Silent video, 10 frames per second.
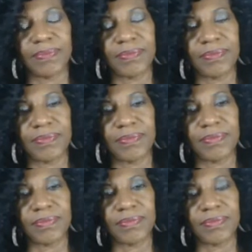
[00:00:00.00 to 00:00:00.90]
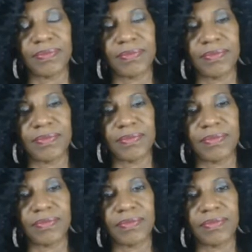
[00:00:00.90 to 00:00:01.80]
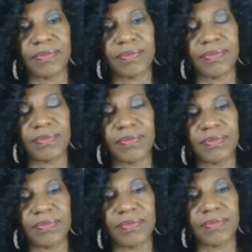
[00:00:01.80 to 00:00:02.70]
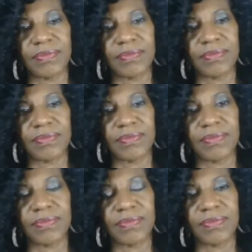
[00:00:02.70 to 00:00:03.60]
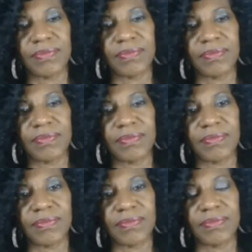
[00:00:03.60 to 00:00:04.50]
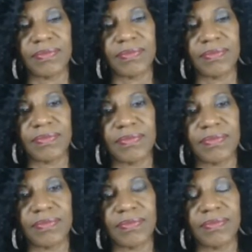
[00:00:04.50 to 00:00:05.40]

No words are spoken by the person on screen.